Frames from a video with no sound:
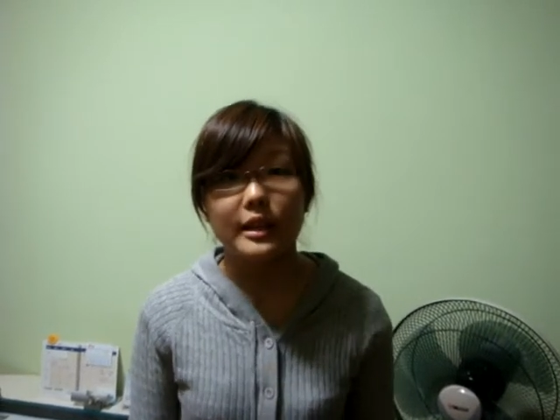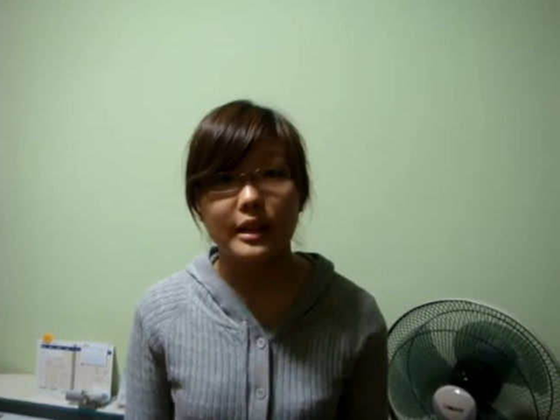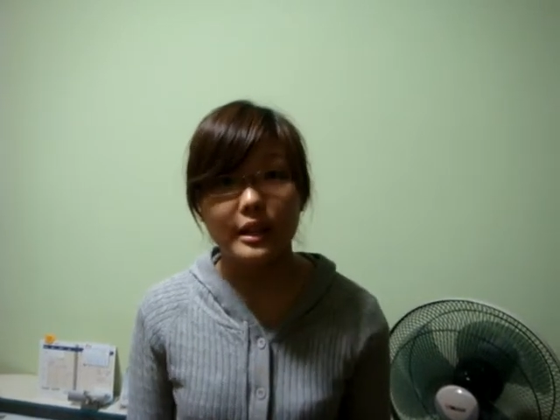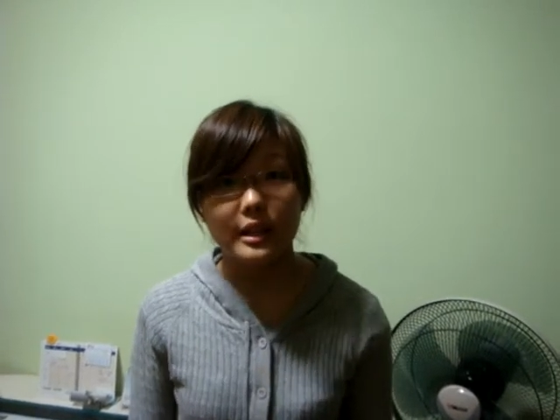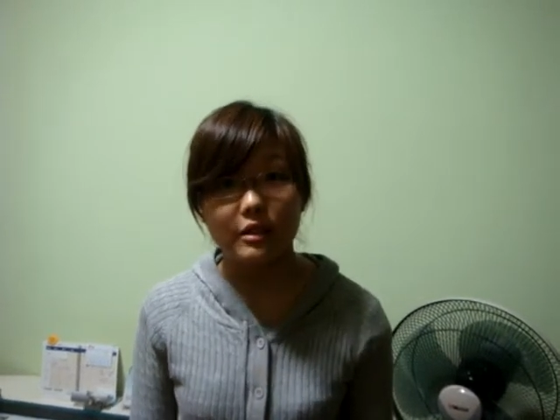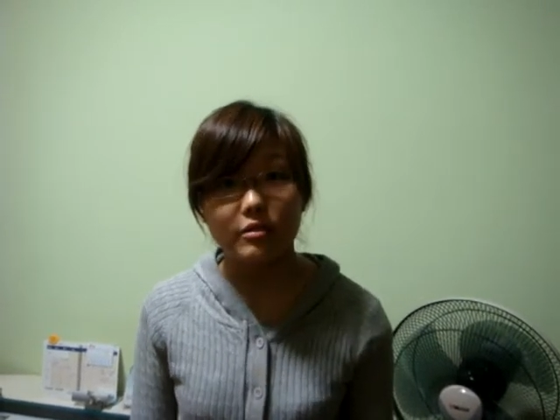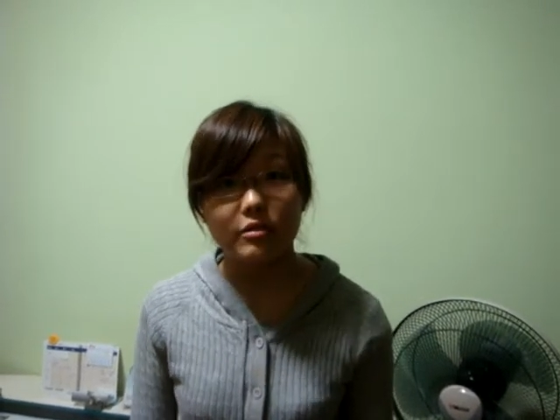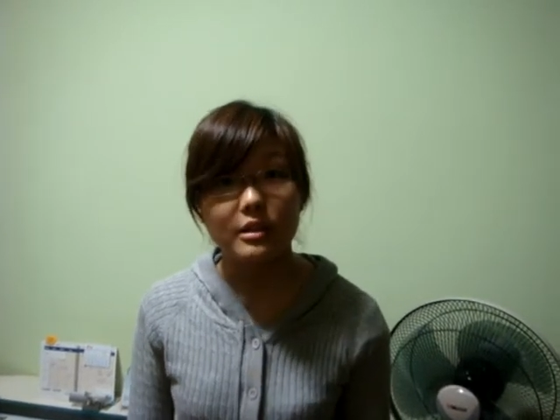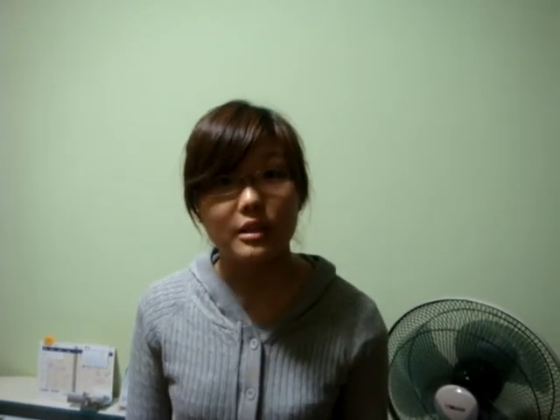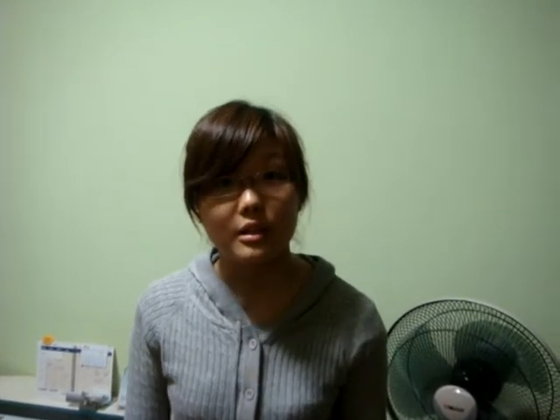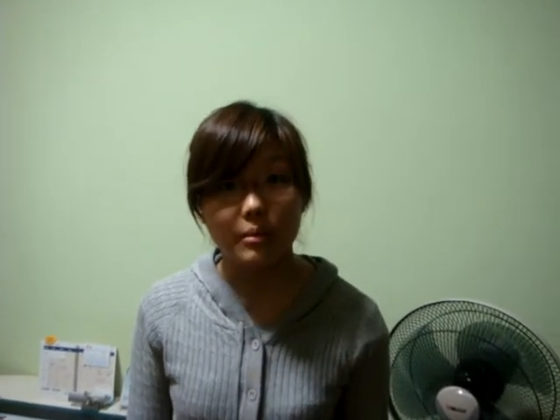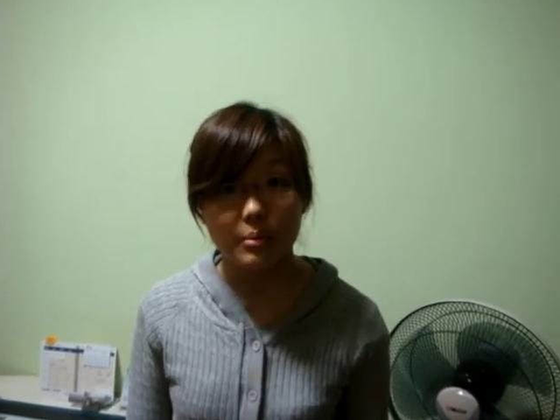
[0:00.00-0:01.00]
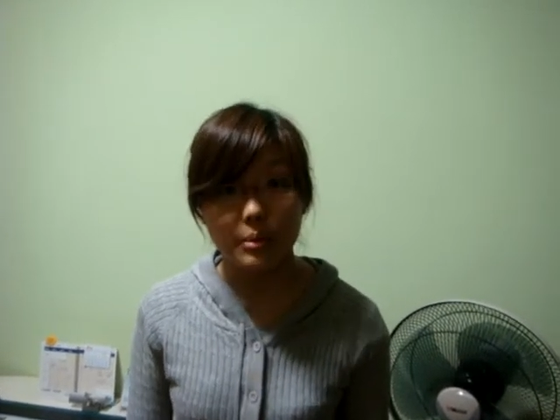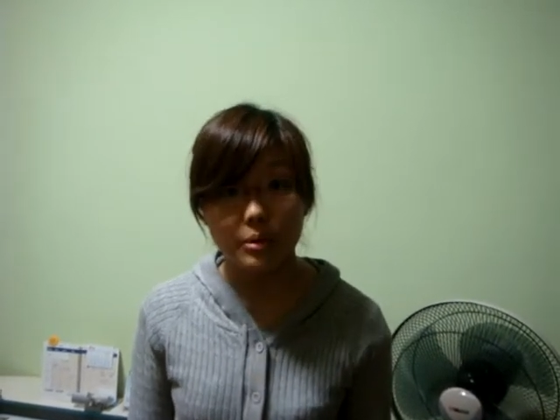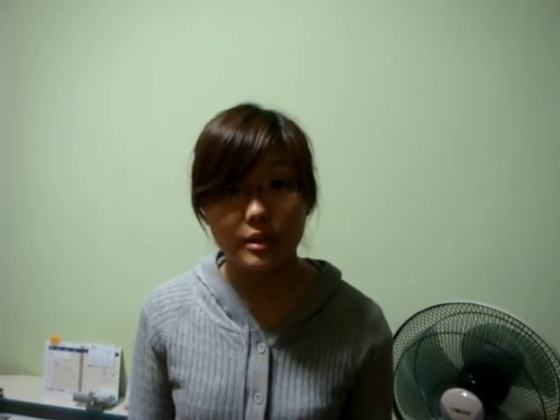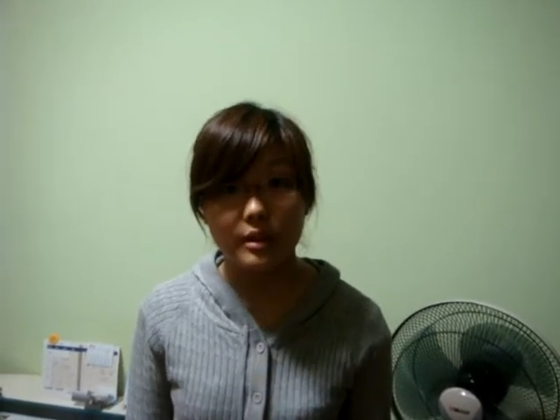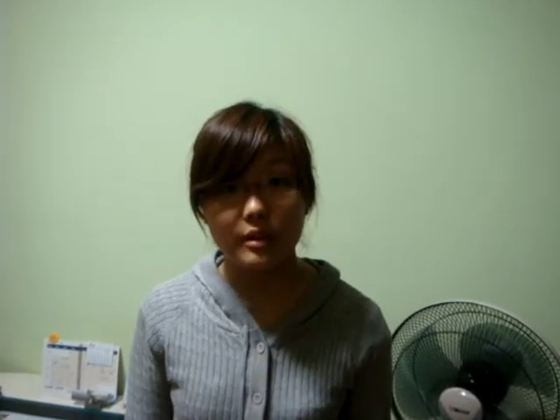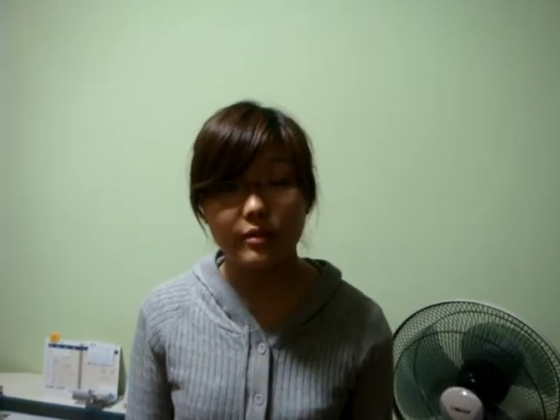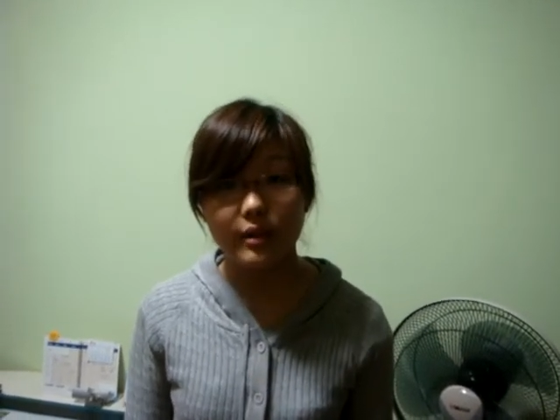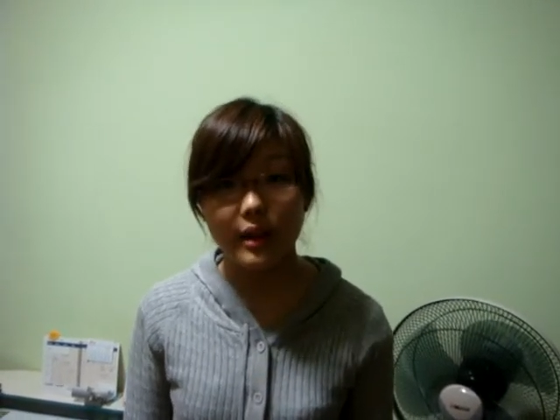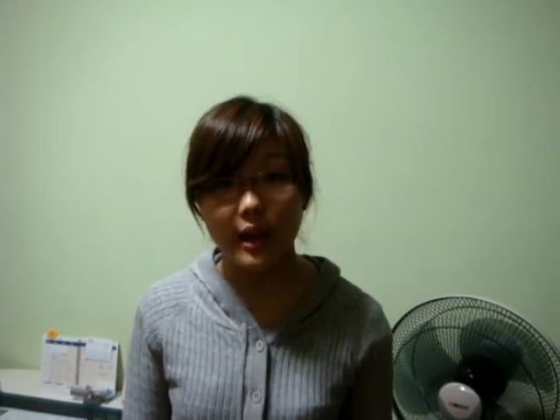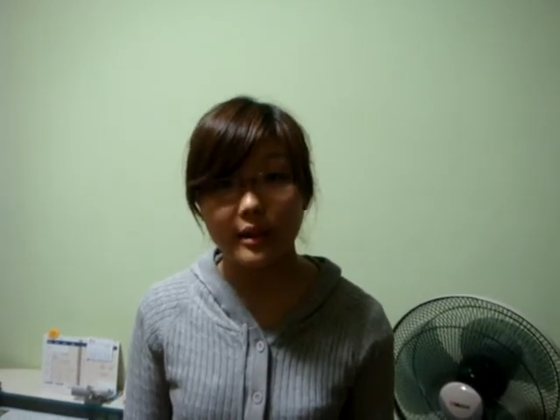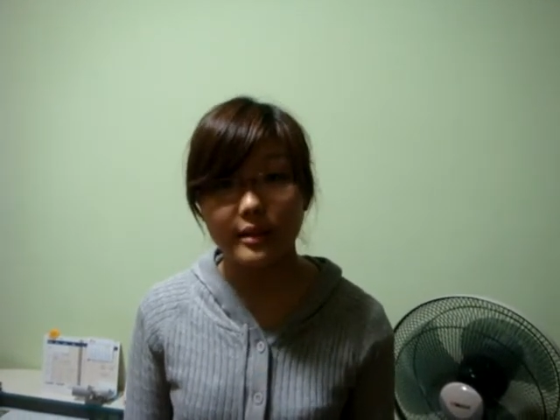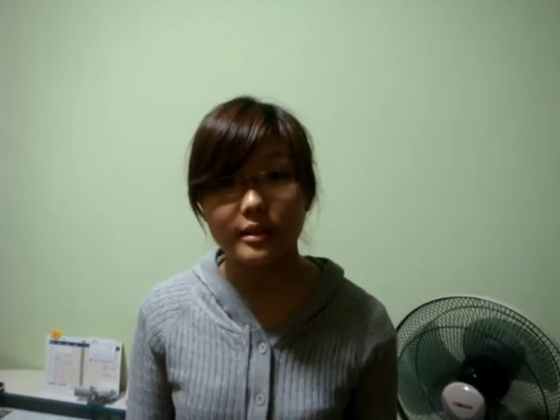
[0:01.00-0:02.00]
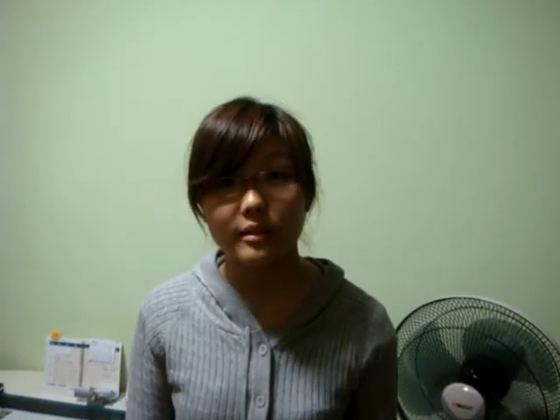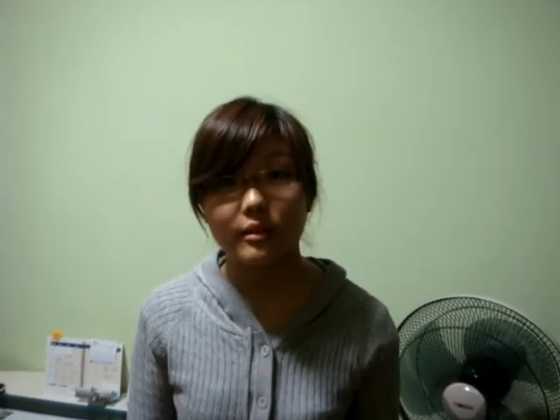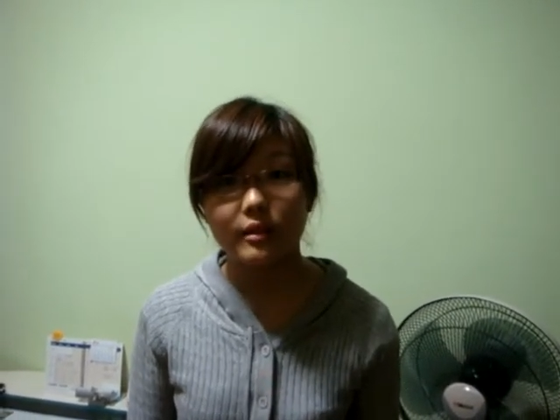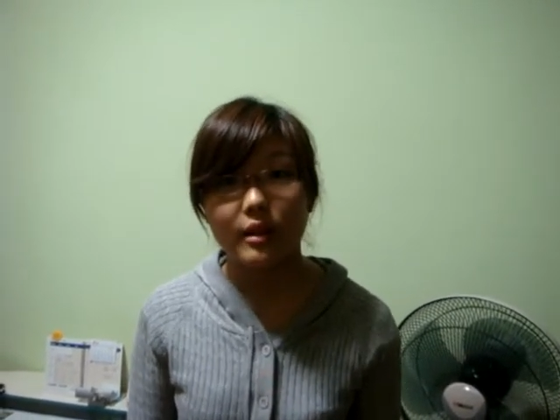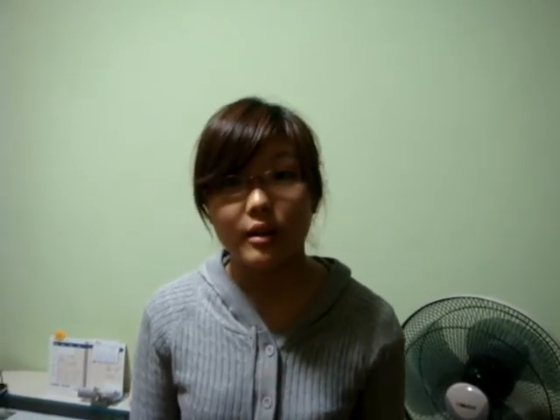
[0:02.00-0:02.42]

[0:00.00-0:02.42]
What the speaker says: the increase in abusive acts?